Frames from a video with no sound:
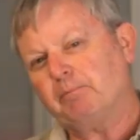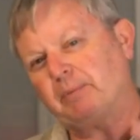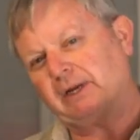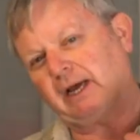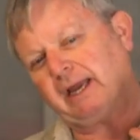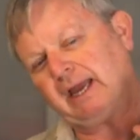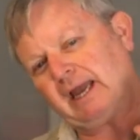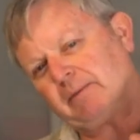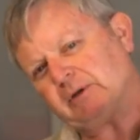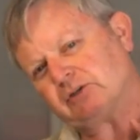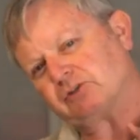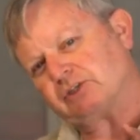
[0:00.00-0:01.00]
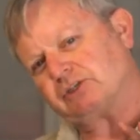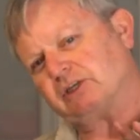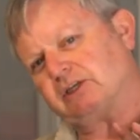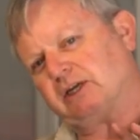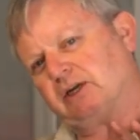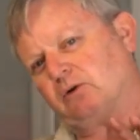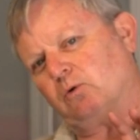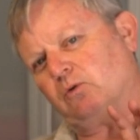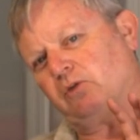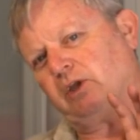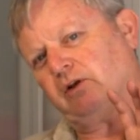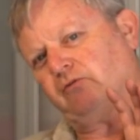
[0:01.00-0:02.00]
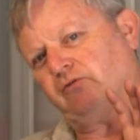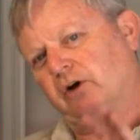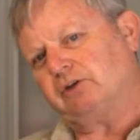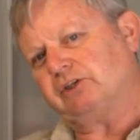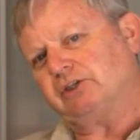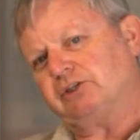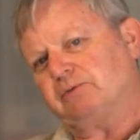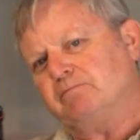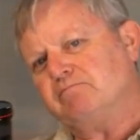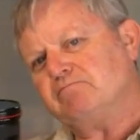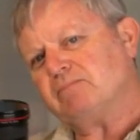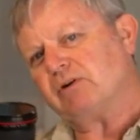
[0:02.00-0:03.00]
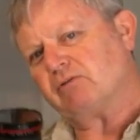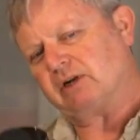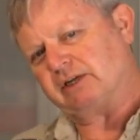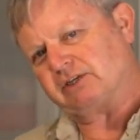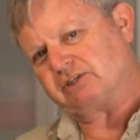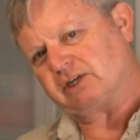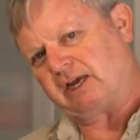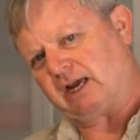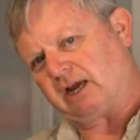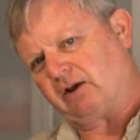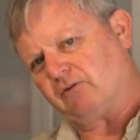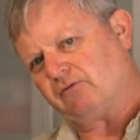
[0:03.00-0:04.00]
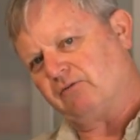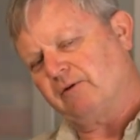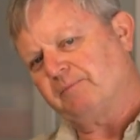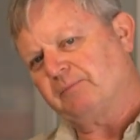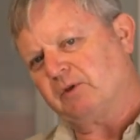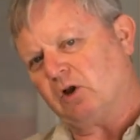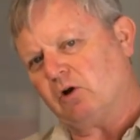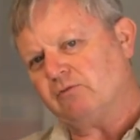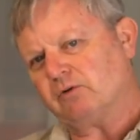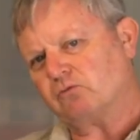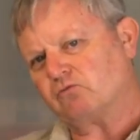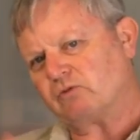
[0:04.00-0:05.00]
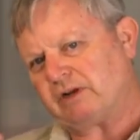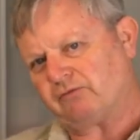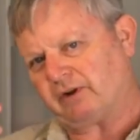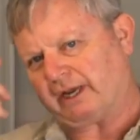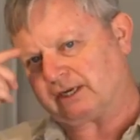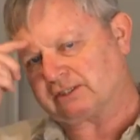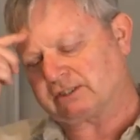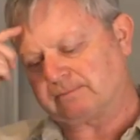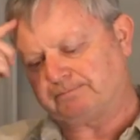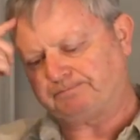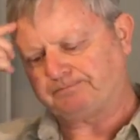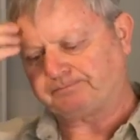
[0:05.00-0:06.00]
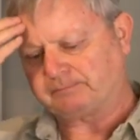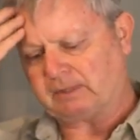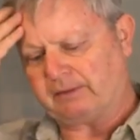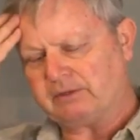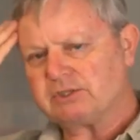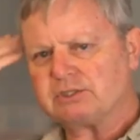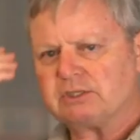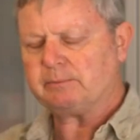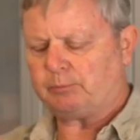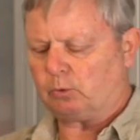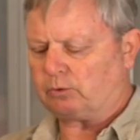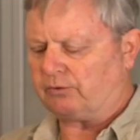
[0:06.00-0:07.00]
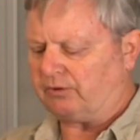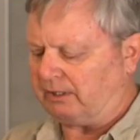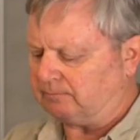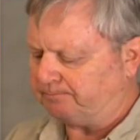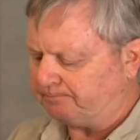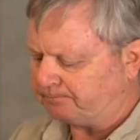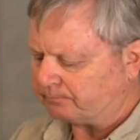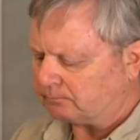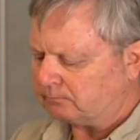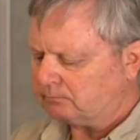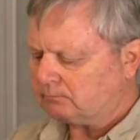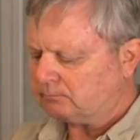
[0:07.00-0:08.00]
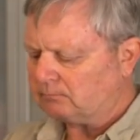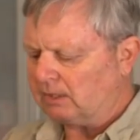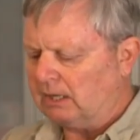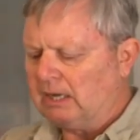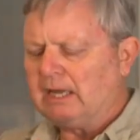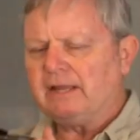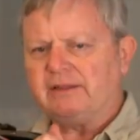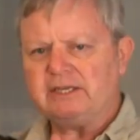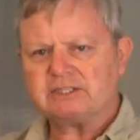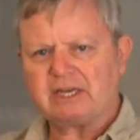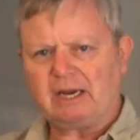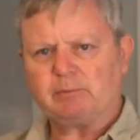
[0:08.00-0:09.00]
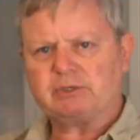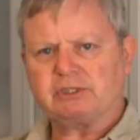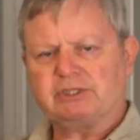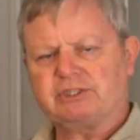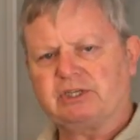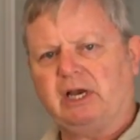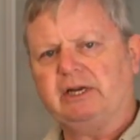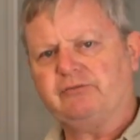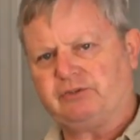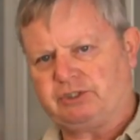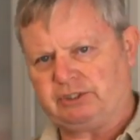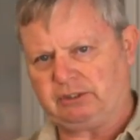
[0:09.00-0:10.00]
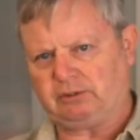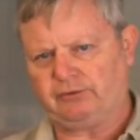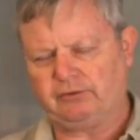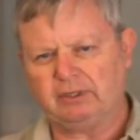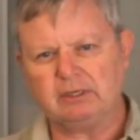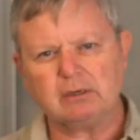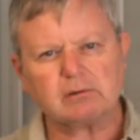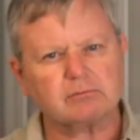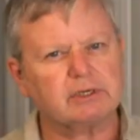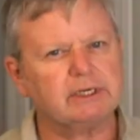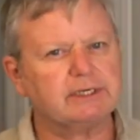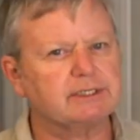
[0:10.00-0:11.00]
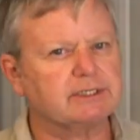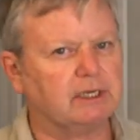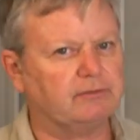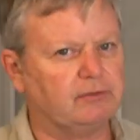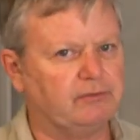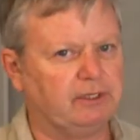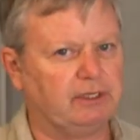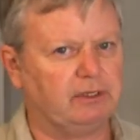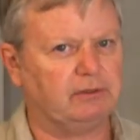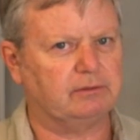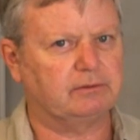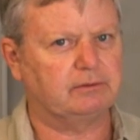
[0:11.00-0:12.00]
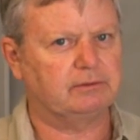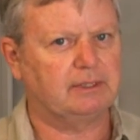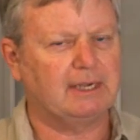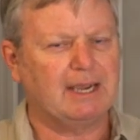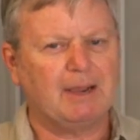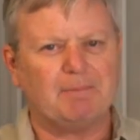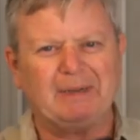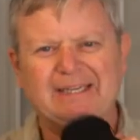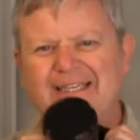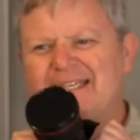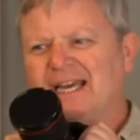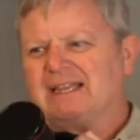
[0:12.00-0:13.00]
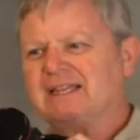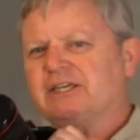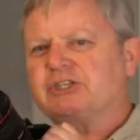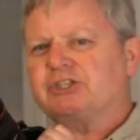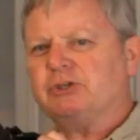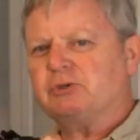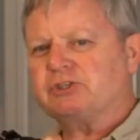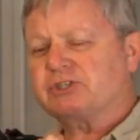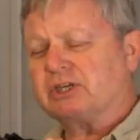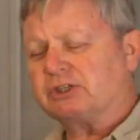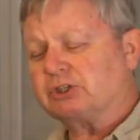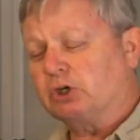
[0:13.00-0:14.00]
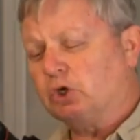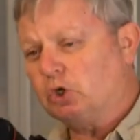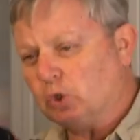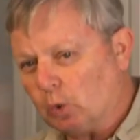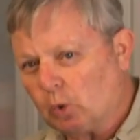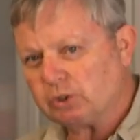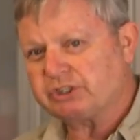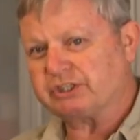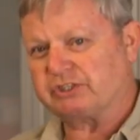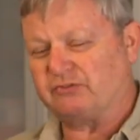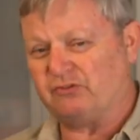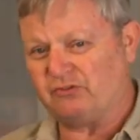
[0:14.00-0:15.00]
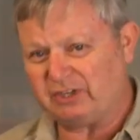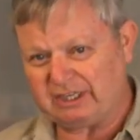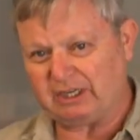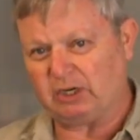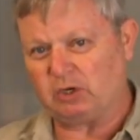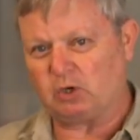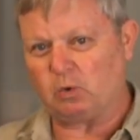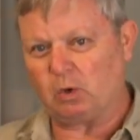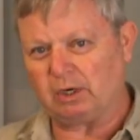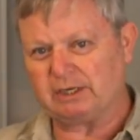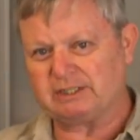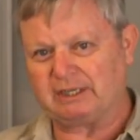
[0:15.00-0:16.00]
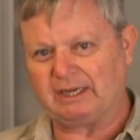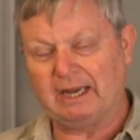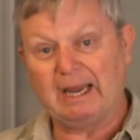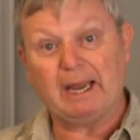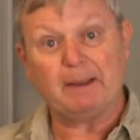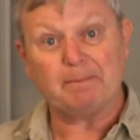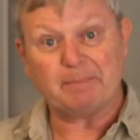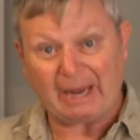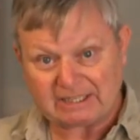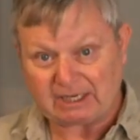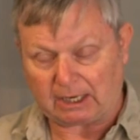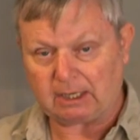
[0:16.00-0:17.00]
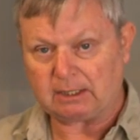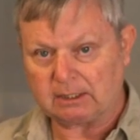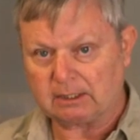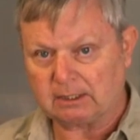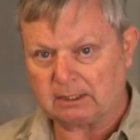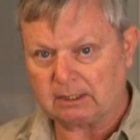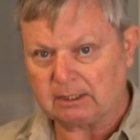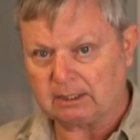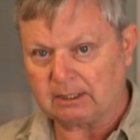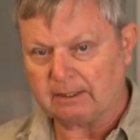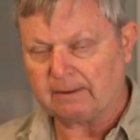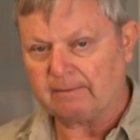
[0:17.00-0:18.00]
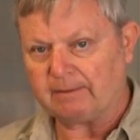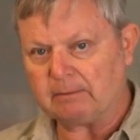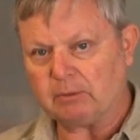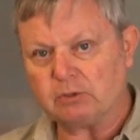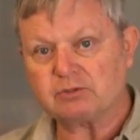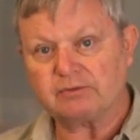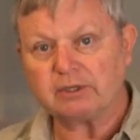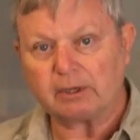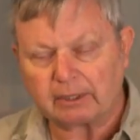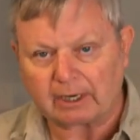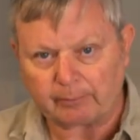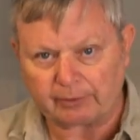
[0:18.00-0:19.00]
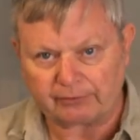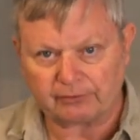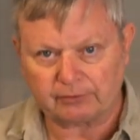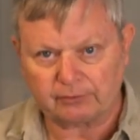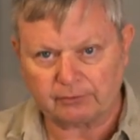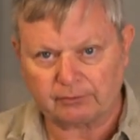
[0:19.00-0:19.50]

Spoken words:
But I am interested in the advantage mirrorless have over reflex. Now, this important thing. These cameras are designed for stills. They're not really designed for video. But yet they shoot such gorgeous video quality, better than most video cameras.